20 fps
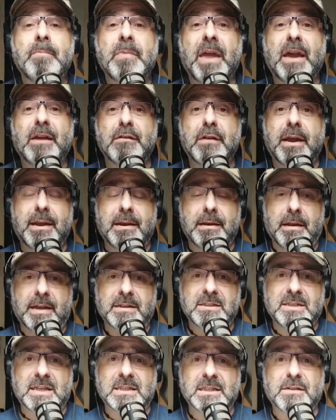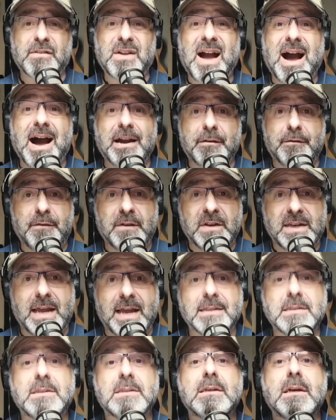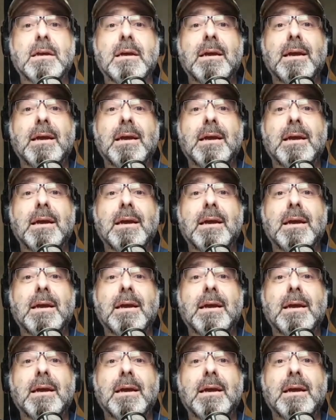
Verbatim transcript: and and a sense of confidence